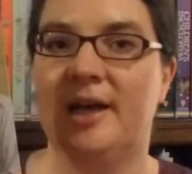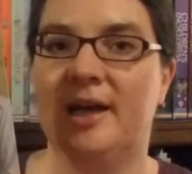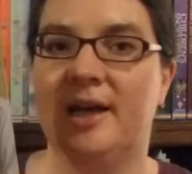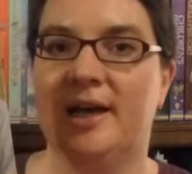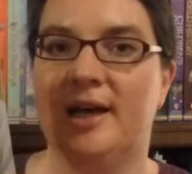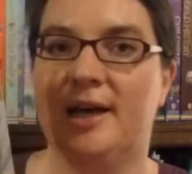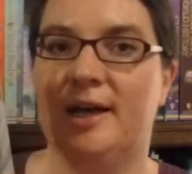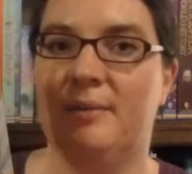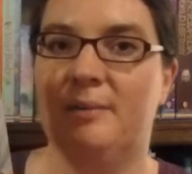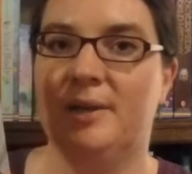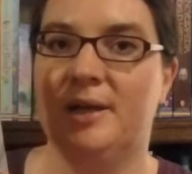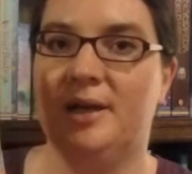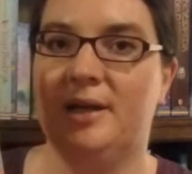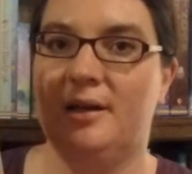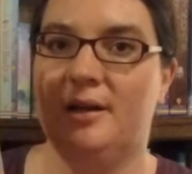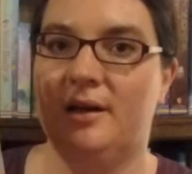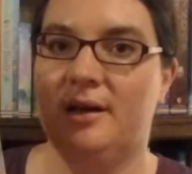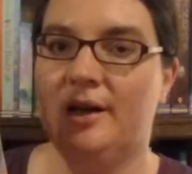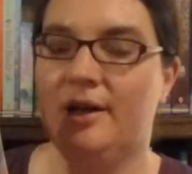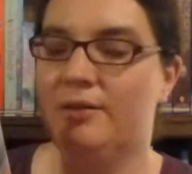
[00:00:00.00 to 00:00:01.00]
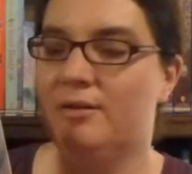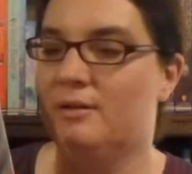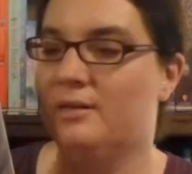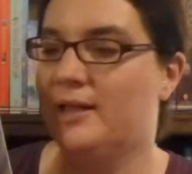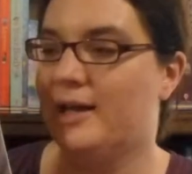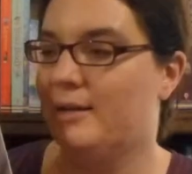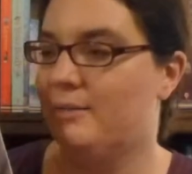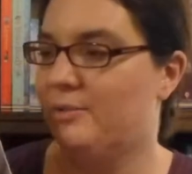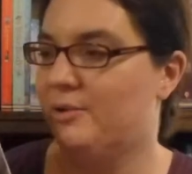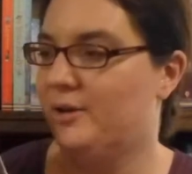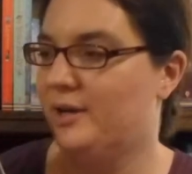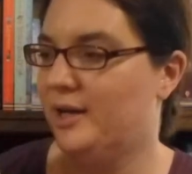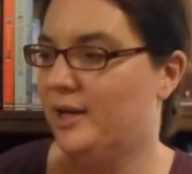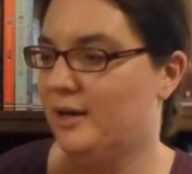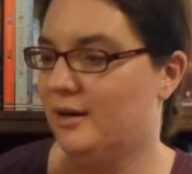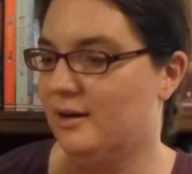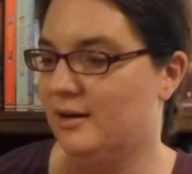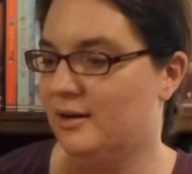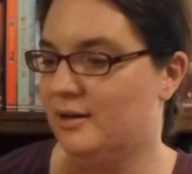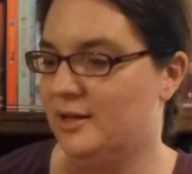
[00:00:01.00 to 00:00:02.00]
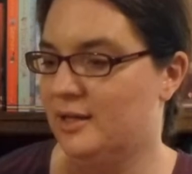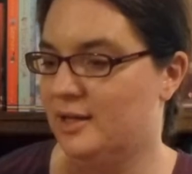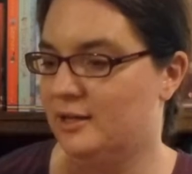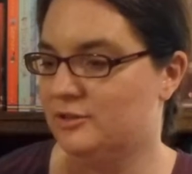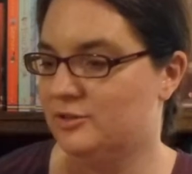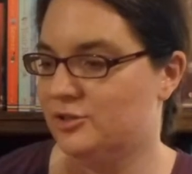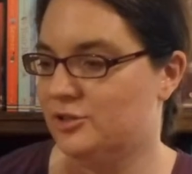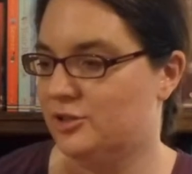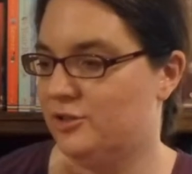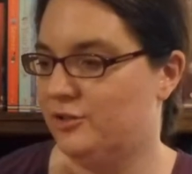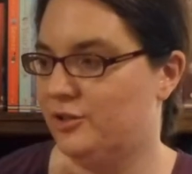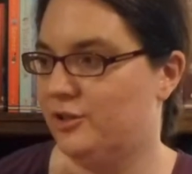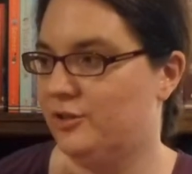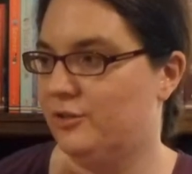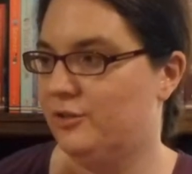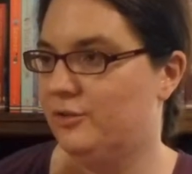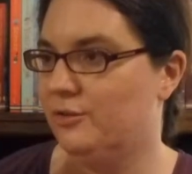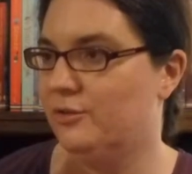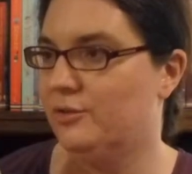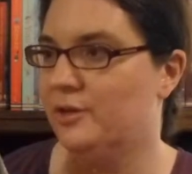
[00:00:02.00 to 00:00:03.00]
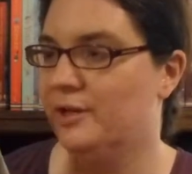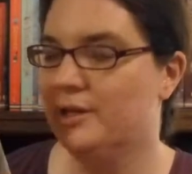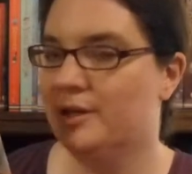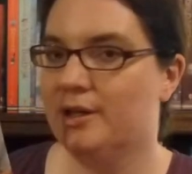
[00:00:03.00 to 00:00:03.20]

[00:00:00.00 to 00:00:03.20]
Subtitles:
In another library haul, I'll show you